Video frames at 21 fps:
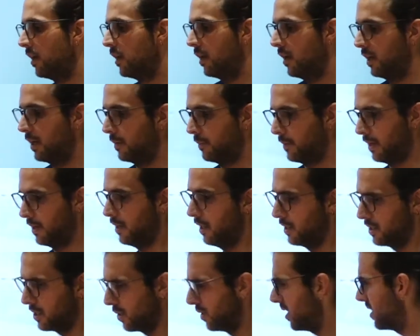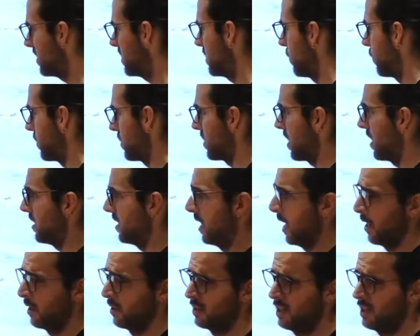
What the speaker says: in a bit. And so this is the worst case scenario.